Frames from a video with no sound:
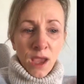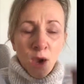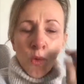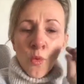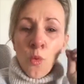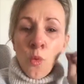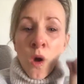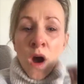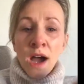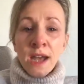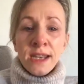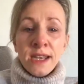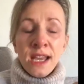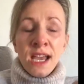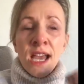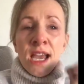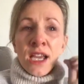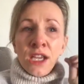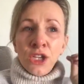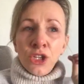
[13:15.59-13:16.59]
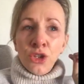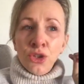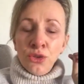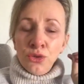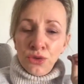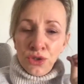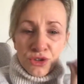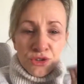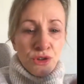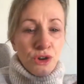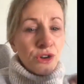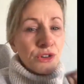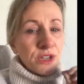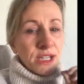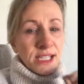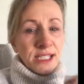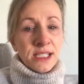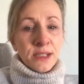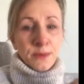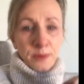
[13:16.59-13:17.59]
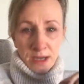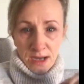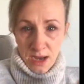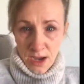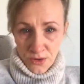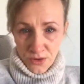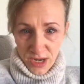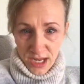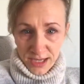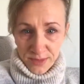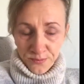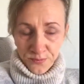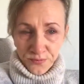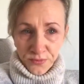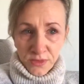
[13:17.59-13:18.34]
one, you do not need to be lonely.